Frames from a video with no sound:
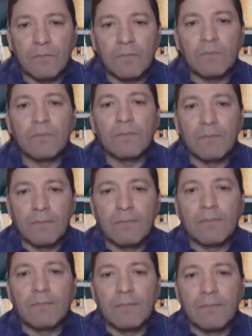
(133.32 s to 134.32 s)

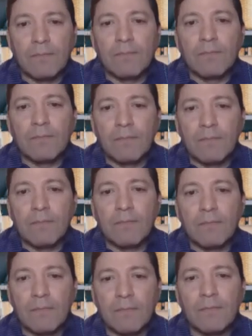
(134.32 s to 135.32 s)

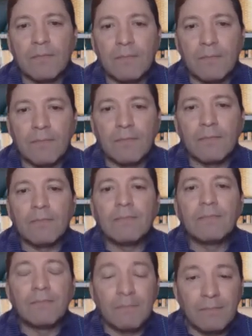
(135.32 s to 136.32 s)

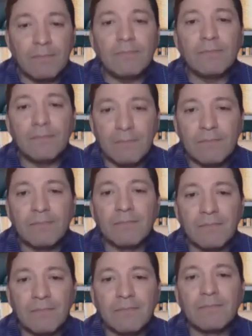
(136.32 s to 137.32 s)

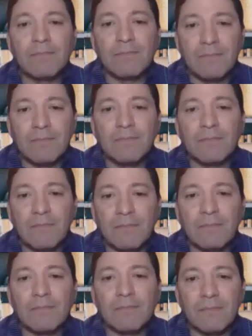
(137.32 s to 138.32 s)

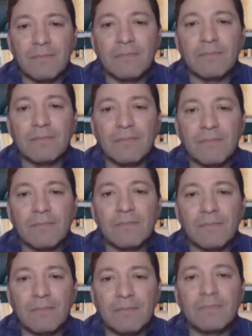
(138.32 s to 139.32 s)

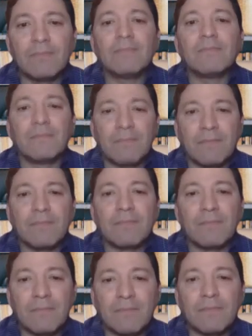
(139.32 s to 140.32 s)

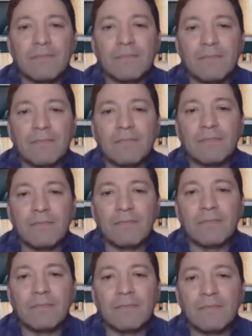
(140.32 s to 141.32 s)
The person shown says nothing.